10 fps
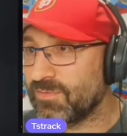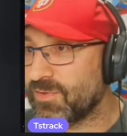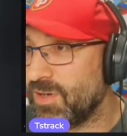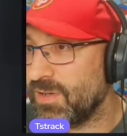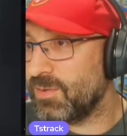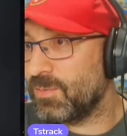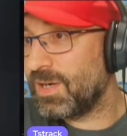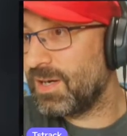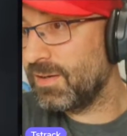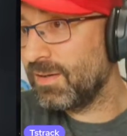we've got a little
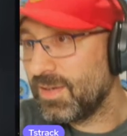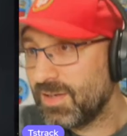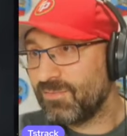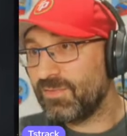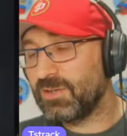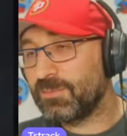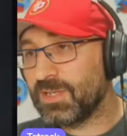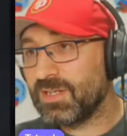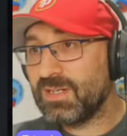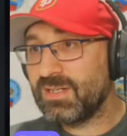while, then it'll
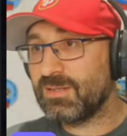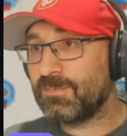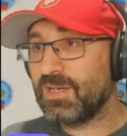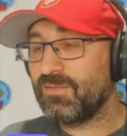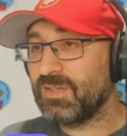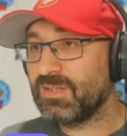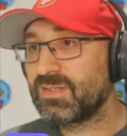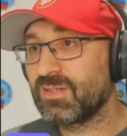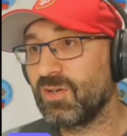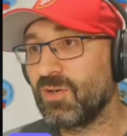be an easy pivot
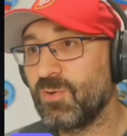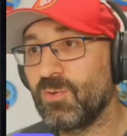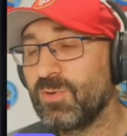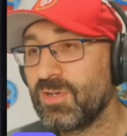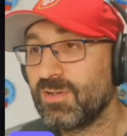to go